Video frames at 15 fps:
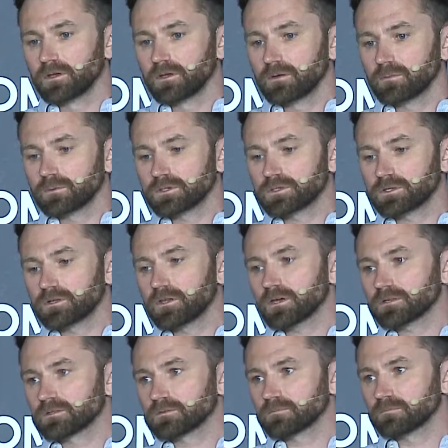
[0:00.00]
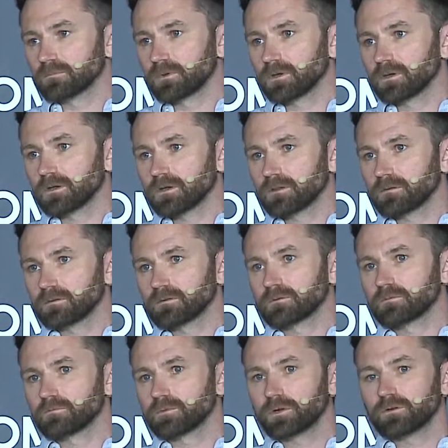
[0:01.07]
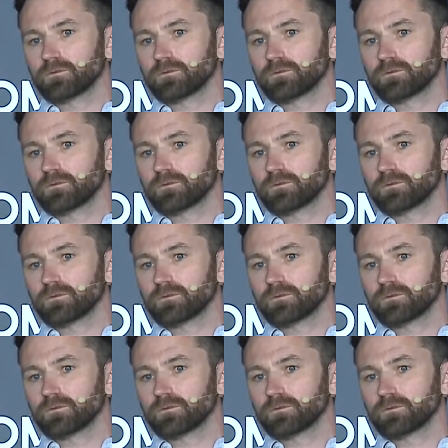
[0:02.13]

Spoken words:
we see that's the real